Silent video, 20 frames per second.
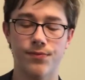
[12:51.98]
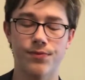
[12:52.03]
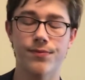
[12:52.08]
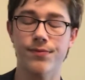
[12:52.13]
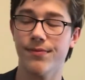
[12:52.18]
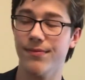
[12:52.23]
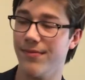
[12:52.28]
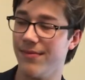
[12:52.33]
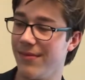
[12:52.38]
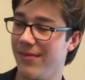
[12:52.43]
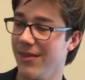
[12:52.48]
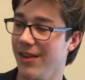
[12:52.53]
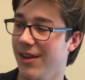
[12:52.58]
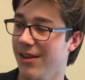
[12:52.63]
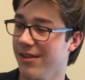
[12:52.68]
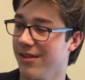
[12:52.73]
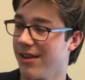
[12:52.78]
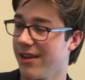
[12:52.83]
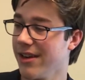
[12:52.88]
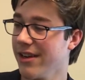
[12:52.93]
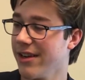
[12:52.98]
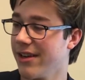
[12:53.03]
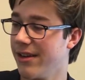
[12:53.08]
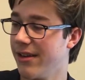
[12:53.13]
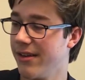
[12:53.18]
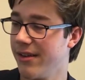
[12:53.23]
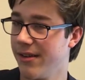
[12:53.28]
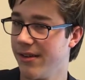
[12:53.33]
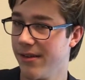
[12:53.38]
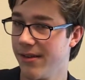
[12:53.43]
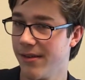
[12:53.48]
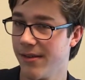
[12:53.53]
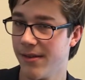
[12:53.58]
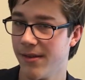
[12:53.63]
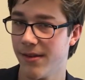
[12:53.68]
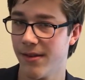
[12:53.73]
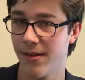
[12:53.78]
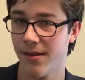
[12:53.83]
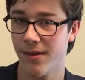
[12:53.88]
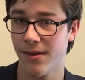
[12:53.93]
All right,
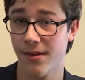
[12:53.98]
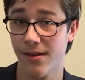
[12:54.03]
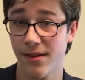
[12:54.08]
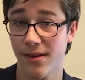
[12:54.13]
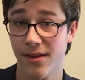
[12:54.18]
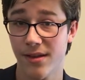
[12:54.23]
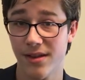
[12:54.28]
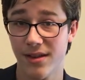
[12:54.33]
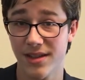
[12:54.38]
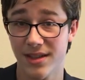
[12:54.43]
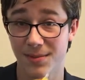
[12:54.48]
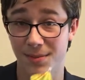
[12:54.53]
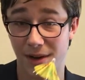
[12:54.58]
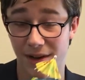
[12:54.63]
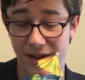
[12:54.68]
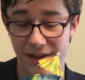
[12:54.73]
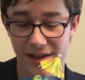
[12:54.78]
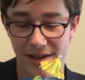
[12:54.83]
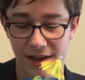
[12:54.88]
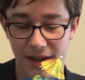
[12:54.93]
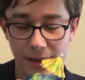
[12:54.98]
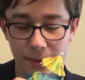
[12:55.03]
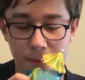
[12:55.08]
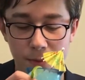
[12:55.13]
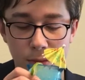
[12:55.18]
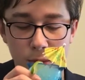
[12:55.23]
party time.